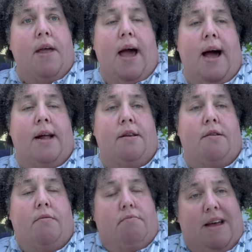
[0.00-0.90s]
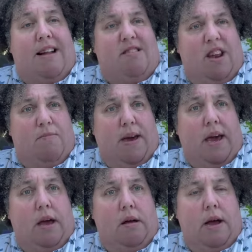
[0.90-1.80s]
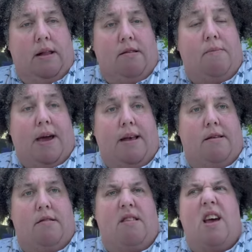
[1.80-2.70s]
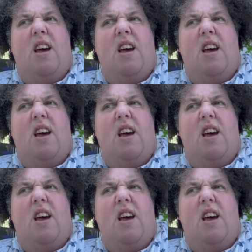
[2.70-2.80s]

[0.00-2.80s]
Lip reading: And that's going to be, in some cases,